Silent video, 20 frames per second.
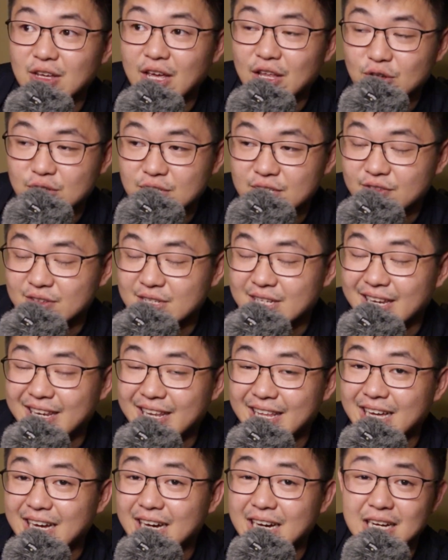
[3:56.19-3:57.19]
and you seriously
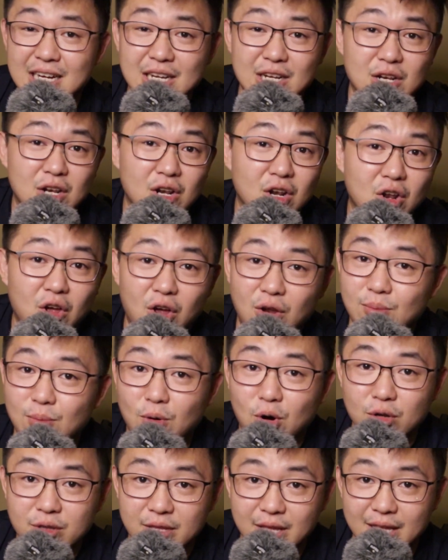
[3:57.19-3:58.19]
need a lot
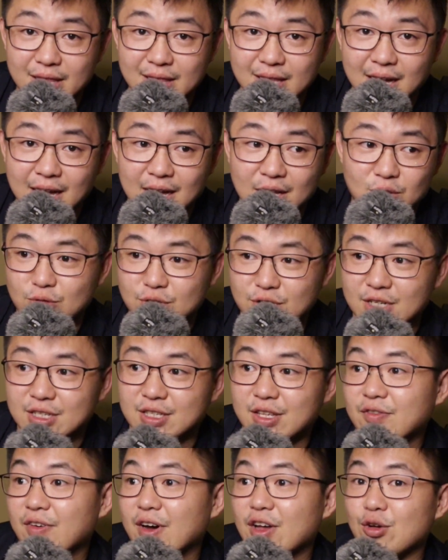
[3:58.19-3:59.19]
more data to
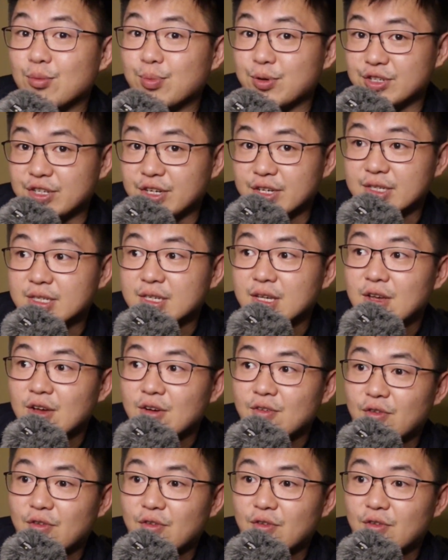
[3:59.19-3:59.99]
justify your purchase.